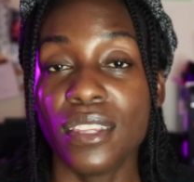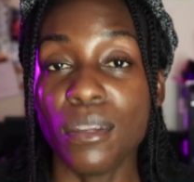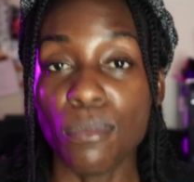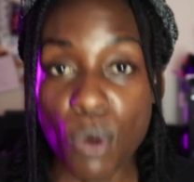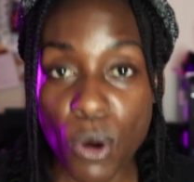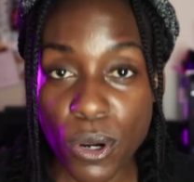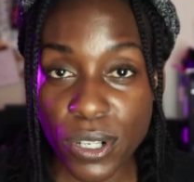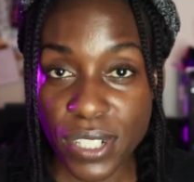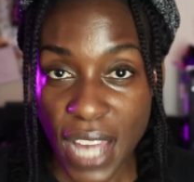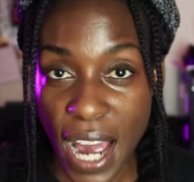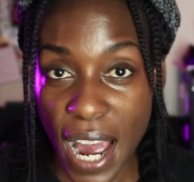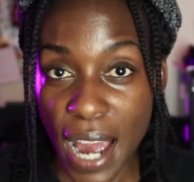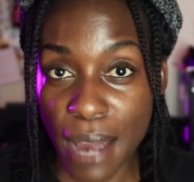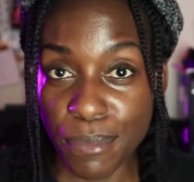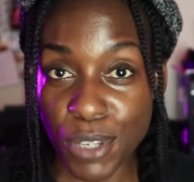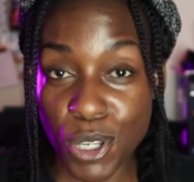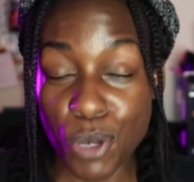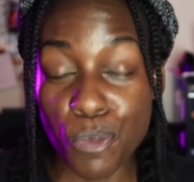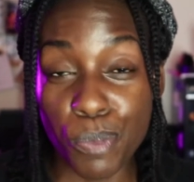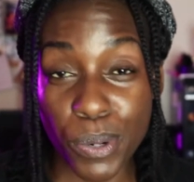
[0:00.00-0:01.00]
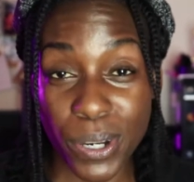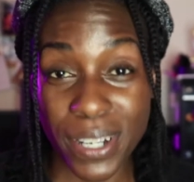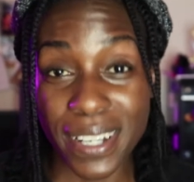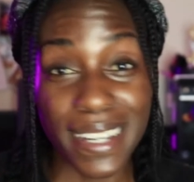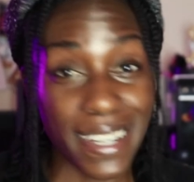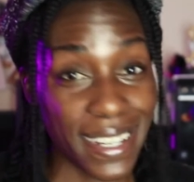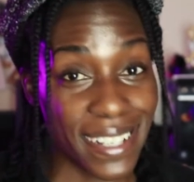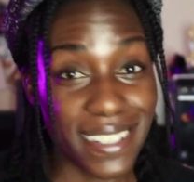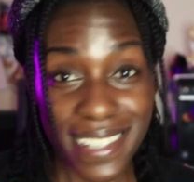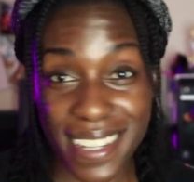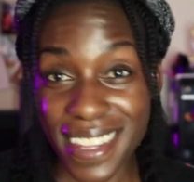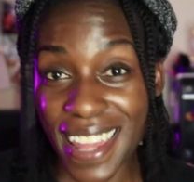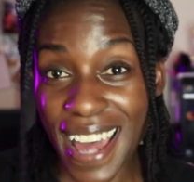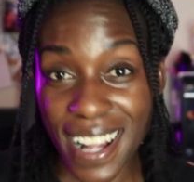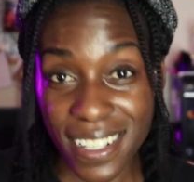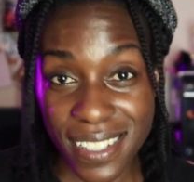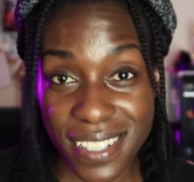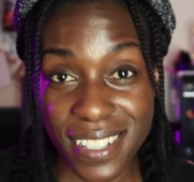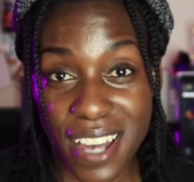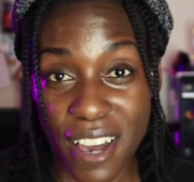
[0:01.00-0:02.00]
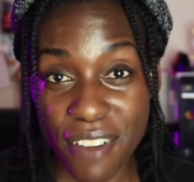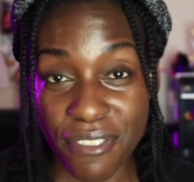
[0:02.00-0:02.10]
the more time you put into that